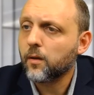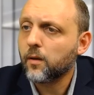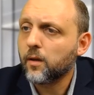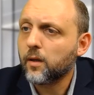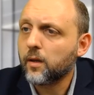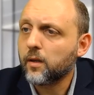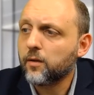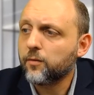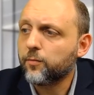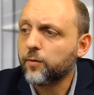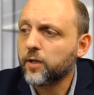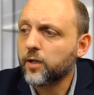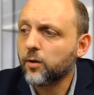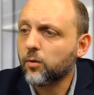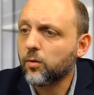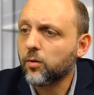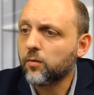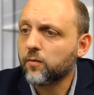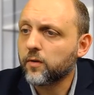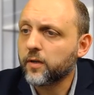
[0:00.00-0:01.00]
And if we
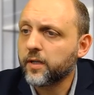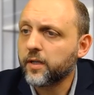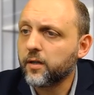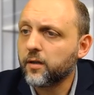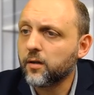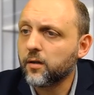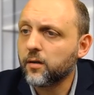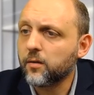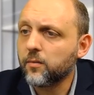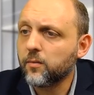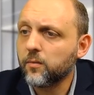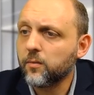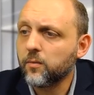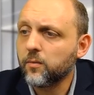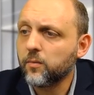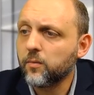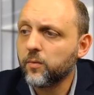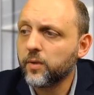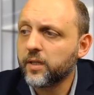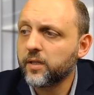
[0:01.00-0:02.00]
go over here,
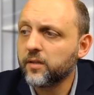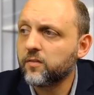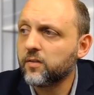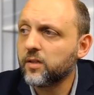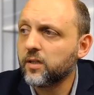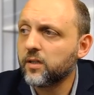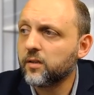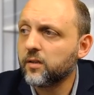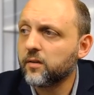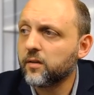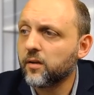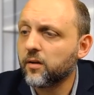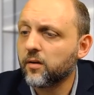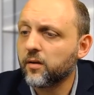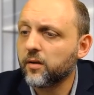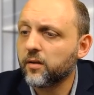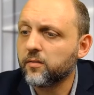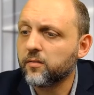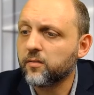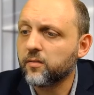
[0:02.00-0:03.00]
we can see that there
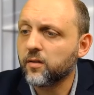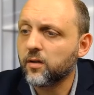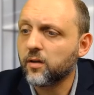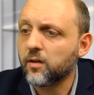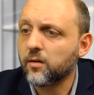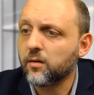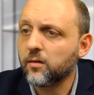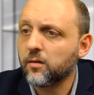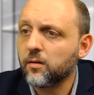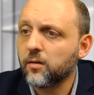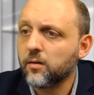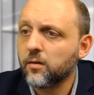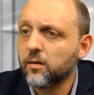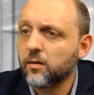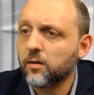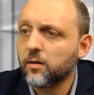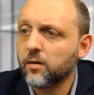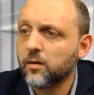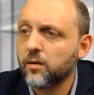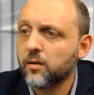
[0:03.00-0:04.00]
is
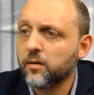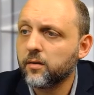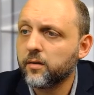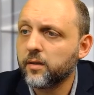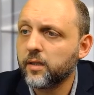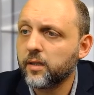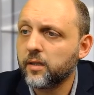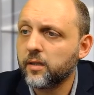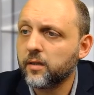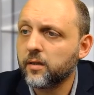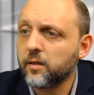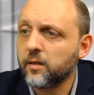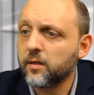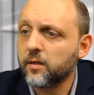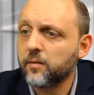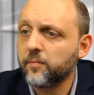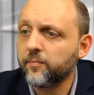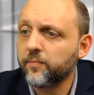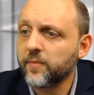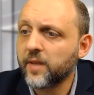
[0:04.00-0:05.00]
the
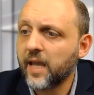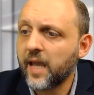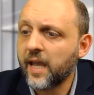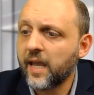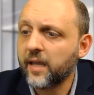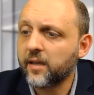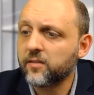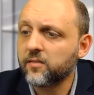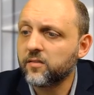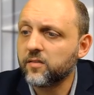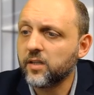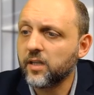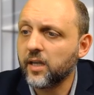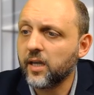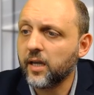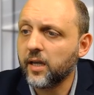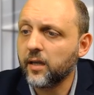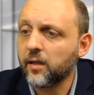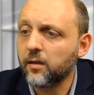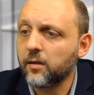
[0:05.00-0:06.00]

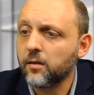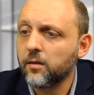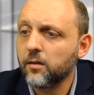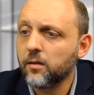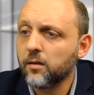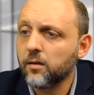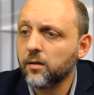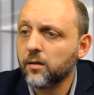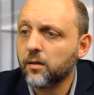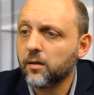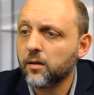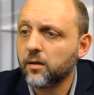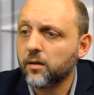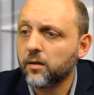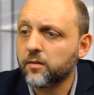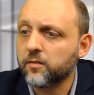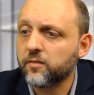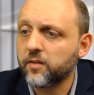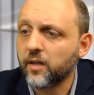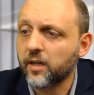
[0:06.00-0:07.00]
ASCA
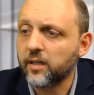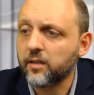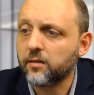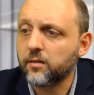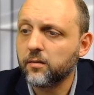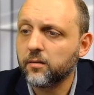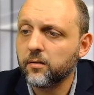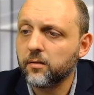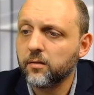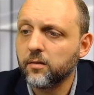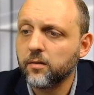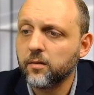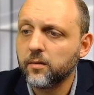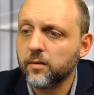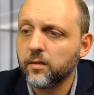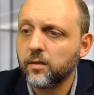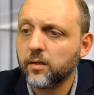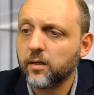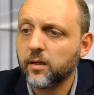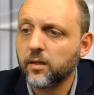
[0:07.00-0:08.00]
site,
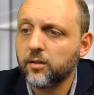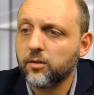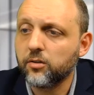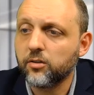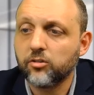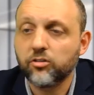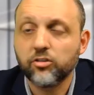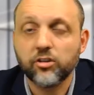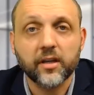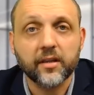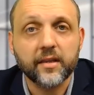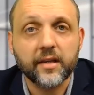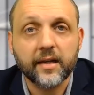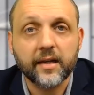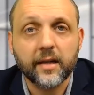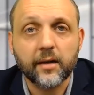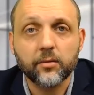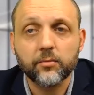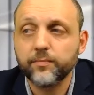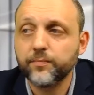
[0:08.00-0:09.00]
and you can check that
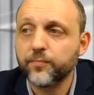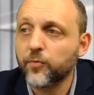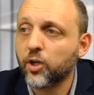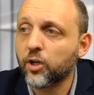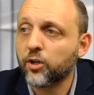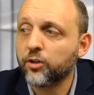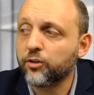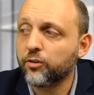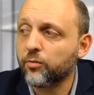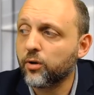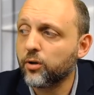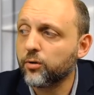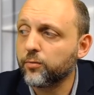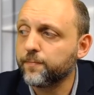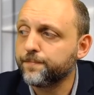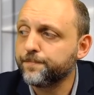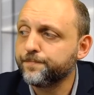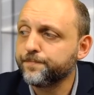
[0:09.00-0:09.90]
out on your own.